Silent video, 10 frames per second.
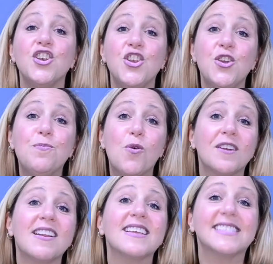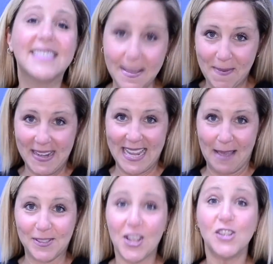Newborn sleeping
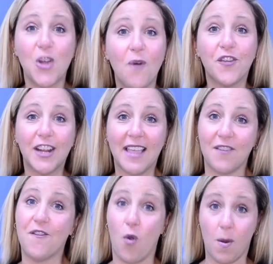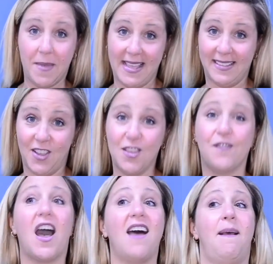tips. Don't forget the four B's.
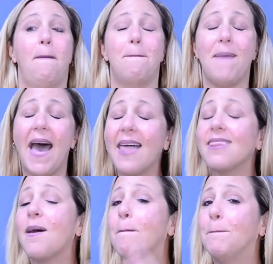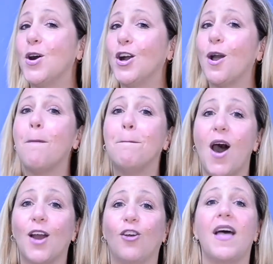You've got bath, book,
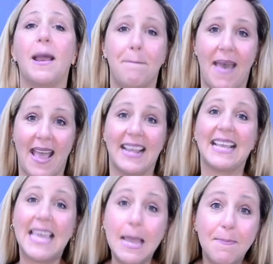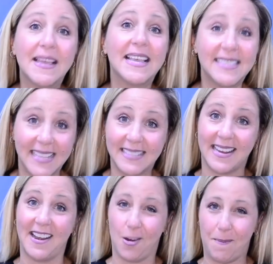bottle, and bed. Keep it
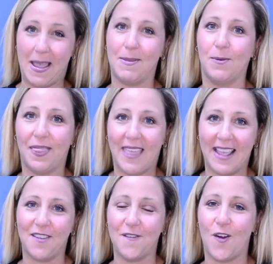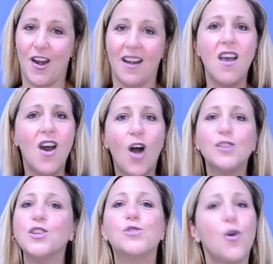consistent and your baby will thank you for it.
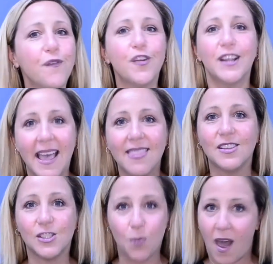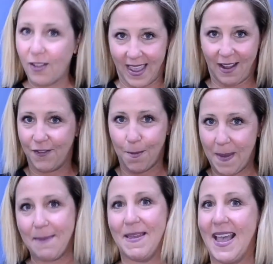Also, don't forget the swaddling of your
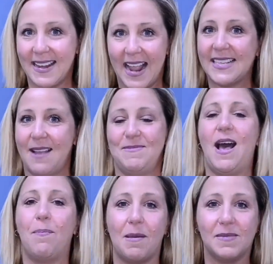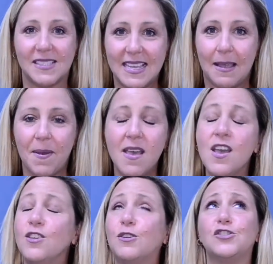baby at nighttime to help them sleep.
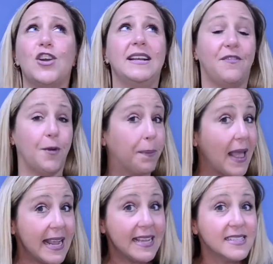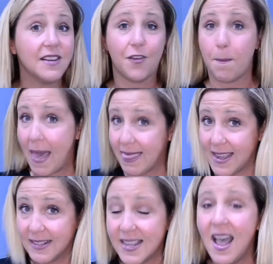You can try different blankets, different
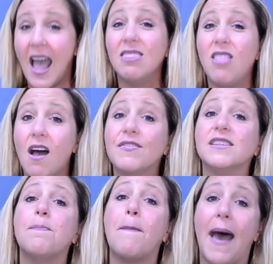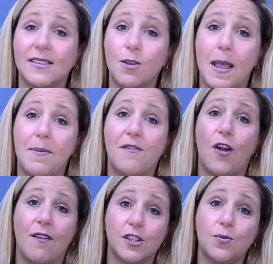methods. I love this Bazzle Baby
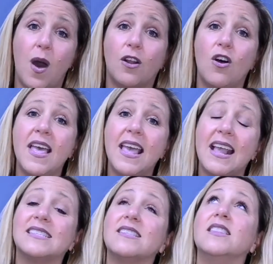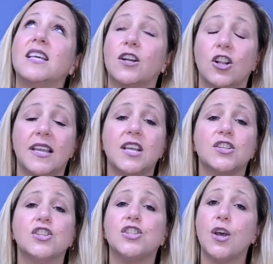Forever swaddle. It's
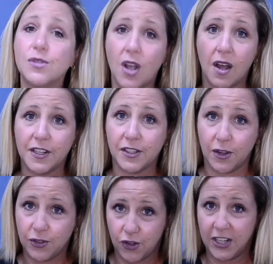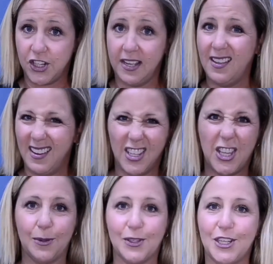literally so soft and so stretchy.
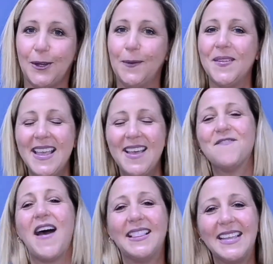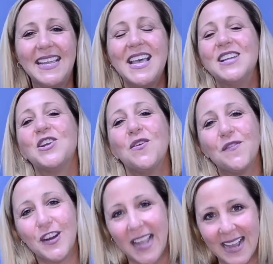Cute too. Finally,
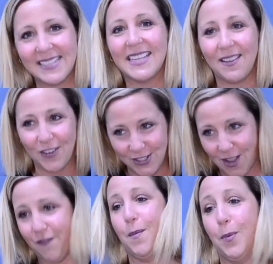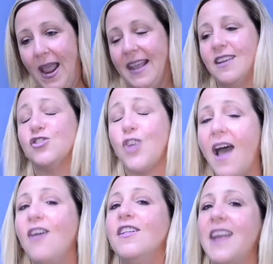don't forget to give yourself a break.
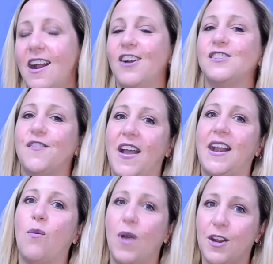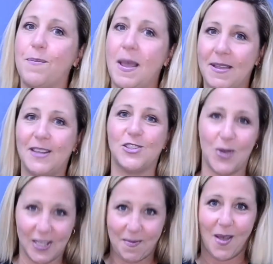Trial and error to find out what your baby
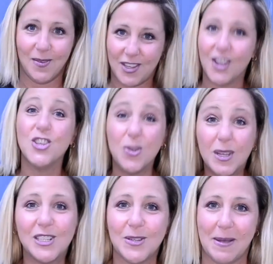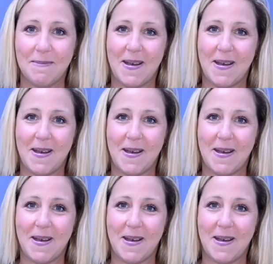enjoys most. You can do it,